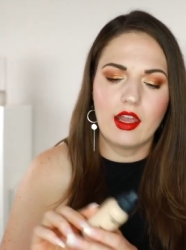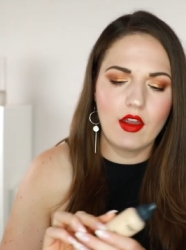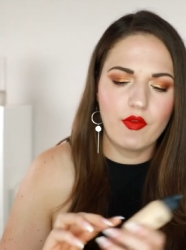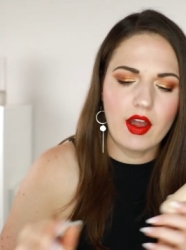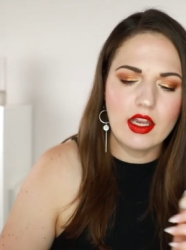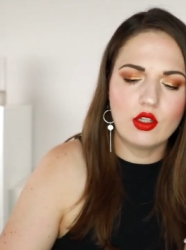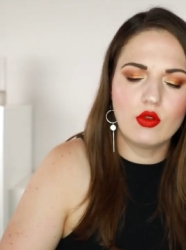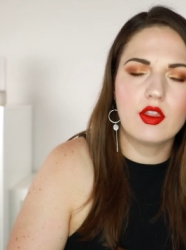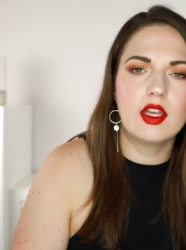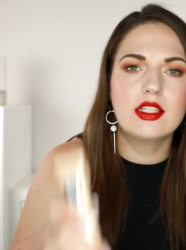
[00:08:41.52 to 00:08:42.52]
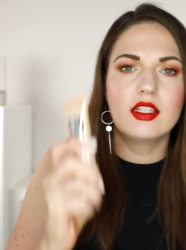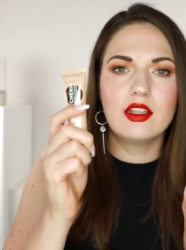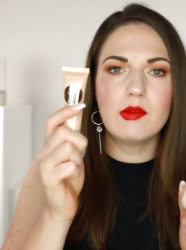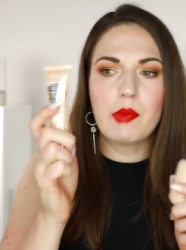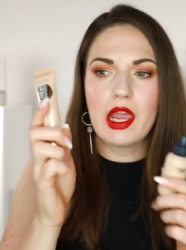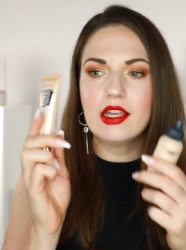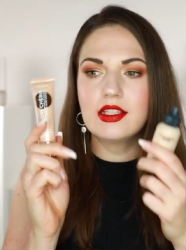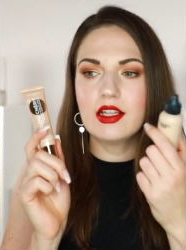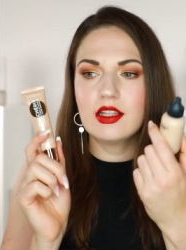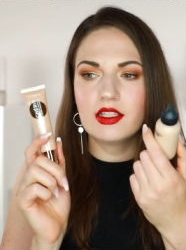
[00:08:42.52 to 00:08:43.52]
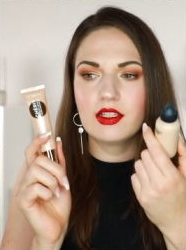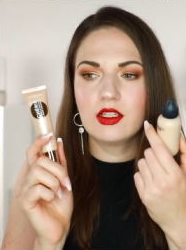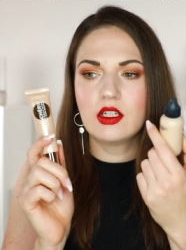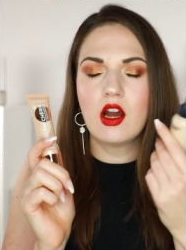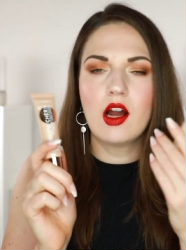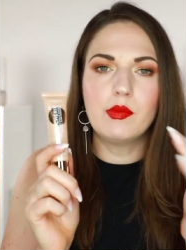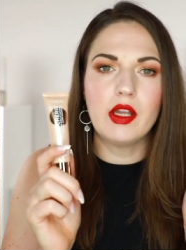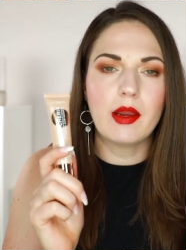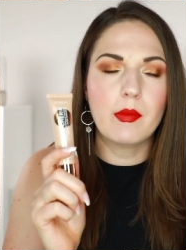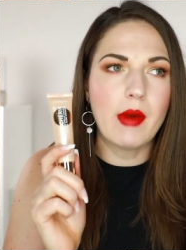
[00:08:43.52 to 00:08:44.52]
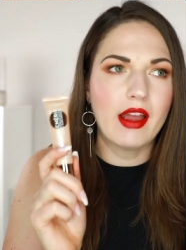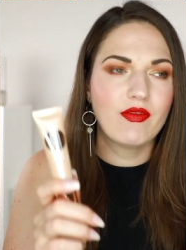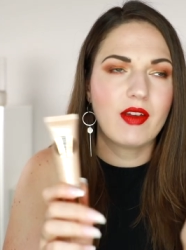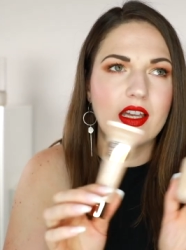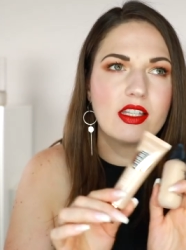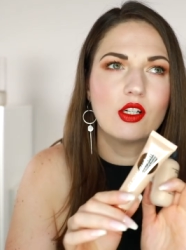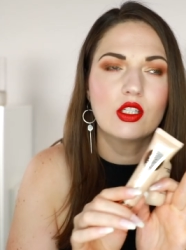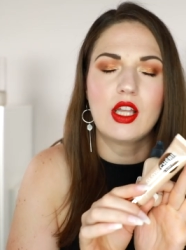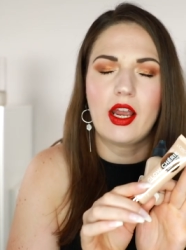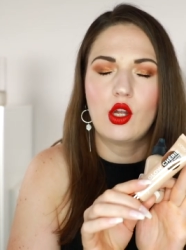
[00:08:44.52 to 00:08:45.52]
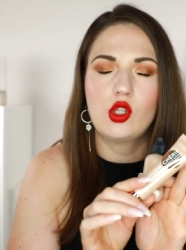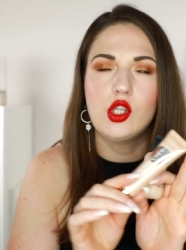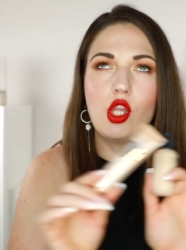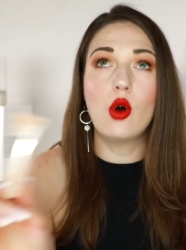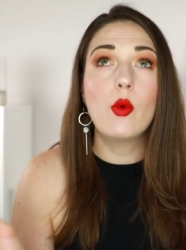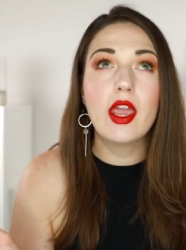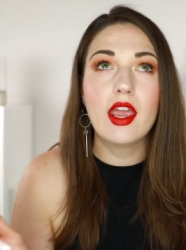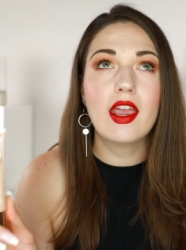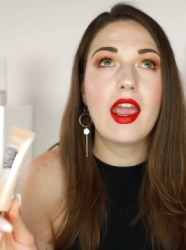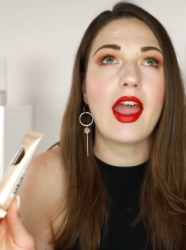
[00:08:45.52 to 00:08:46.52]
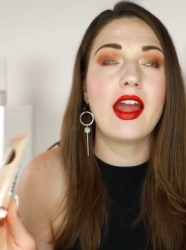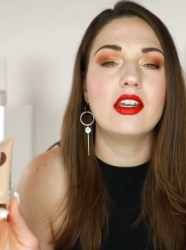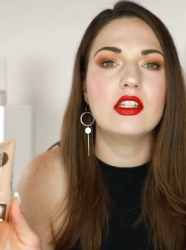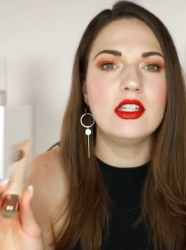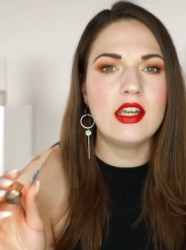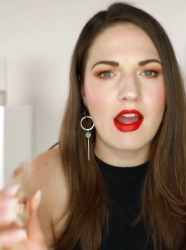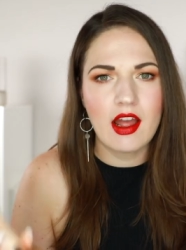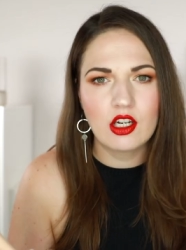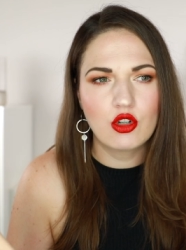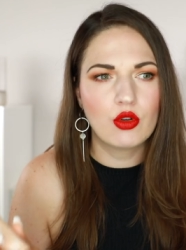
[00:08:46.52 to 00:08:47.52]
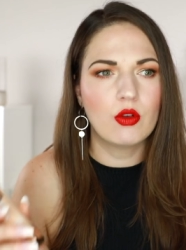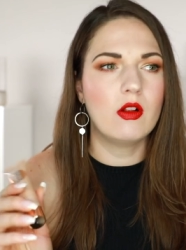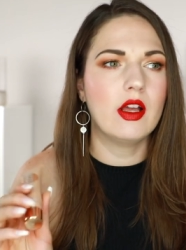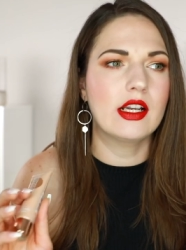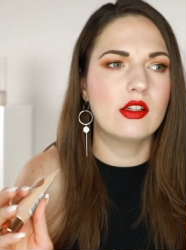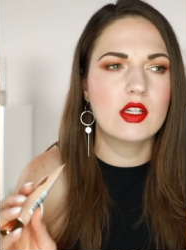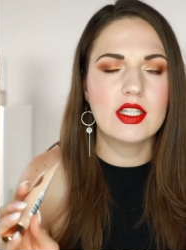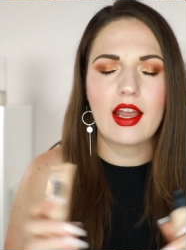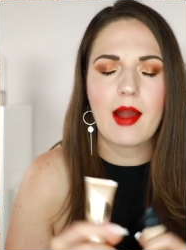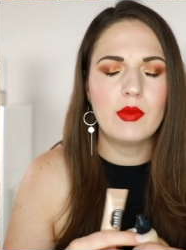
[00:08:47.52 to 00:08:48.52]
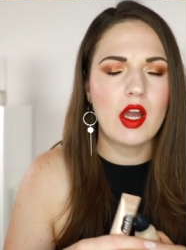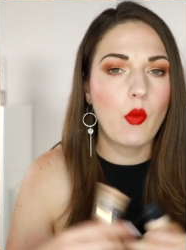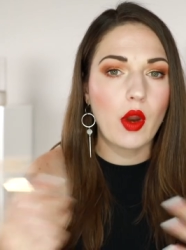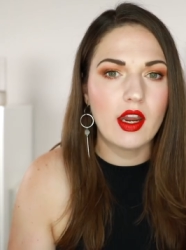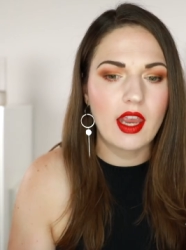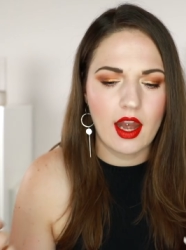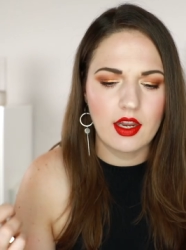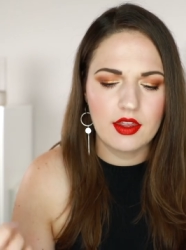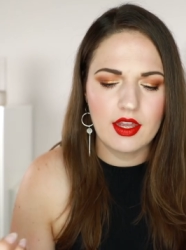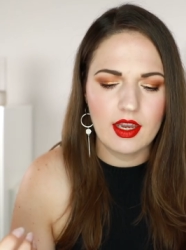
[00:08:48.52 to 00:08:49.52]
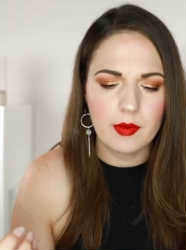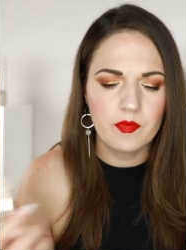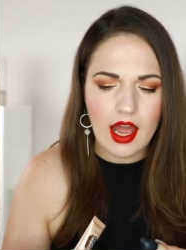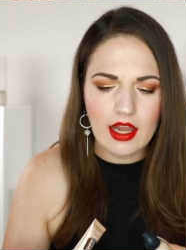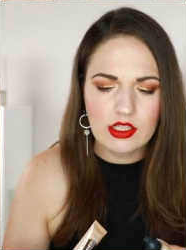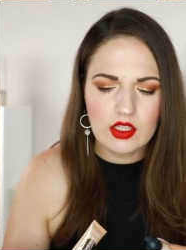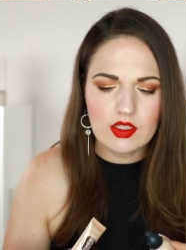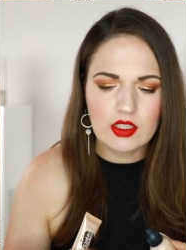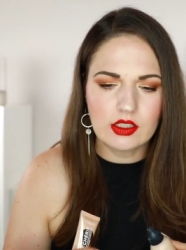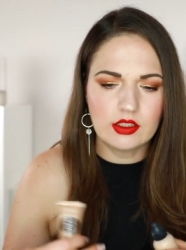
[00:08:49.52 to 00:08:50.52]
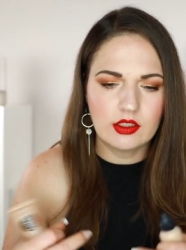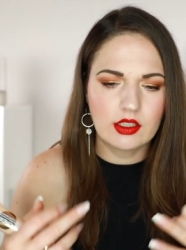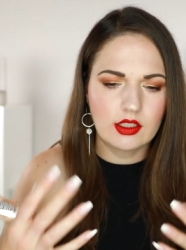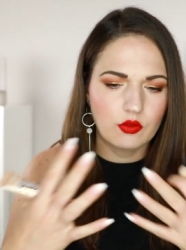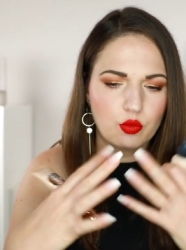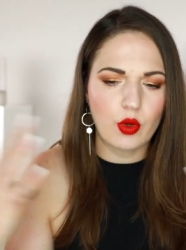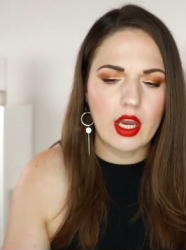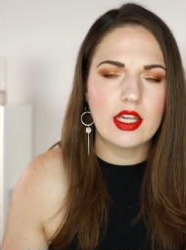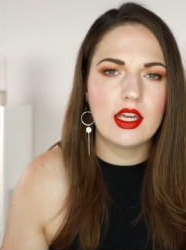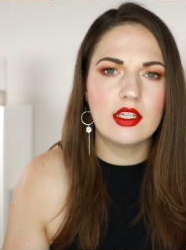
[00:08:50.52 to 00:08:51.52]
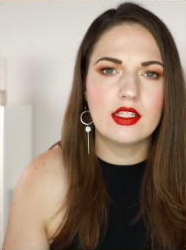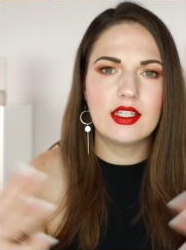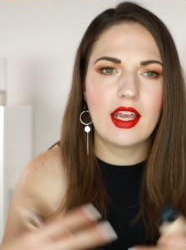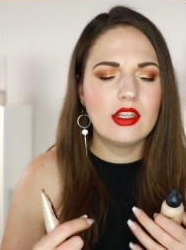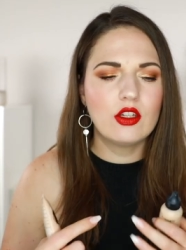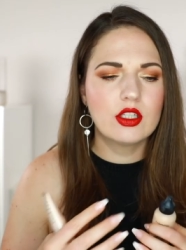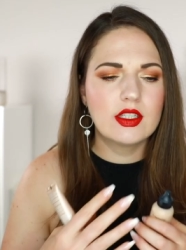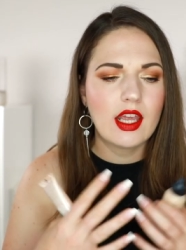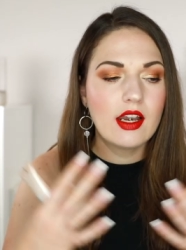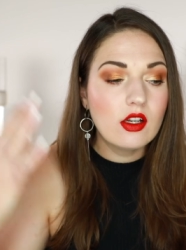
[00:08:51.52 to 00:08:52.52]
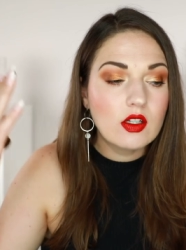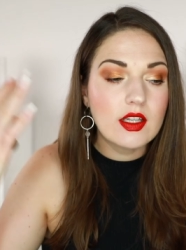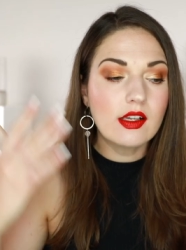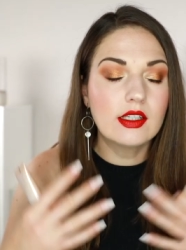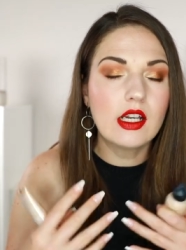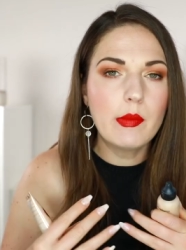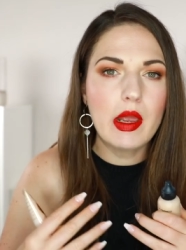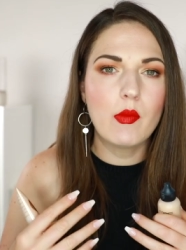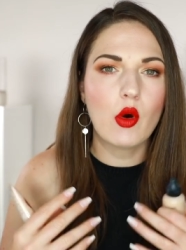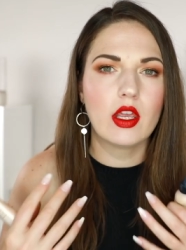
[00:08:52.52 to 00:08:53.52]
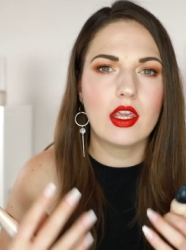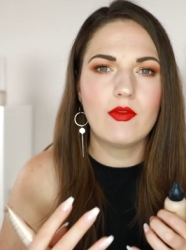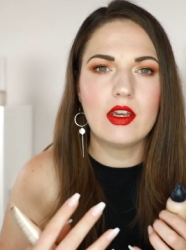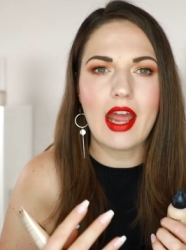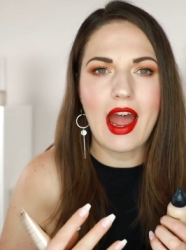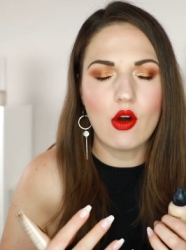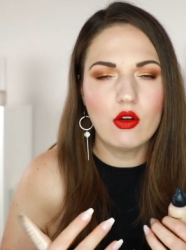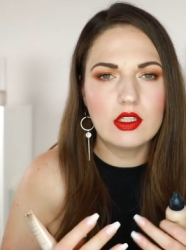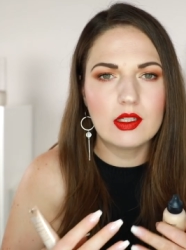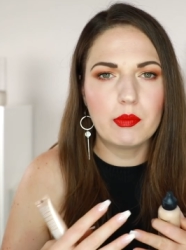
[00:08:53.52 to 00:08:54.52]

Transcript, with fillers: if I do this on the base and this on the top, like, my face looks, like, glowing and natural. It looks like I'm not wearing anything. I just look radiant. Your skin looks a little bit more evened out,